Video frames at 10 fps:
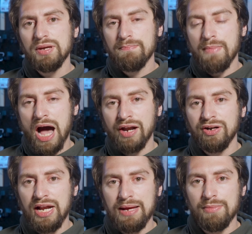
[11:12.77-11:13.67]
a
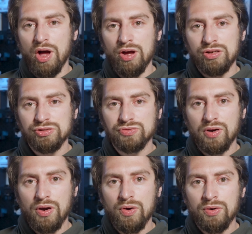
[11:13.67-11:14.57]
modder named
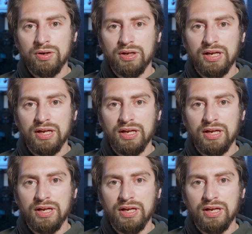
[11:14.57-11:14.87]
Olsro.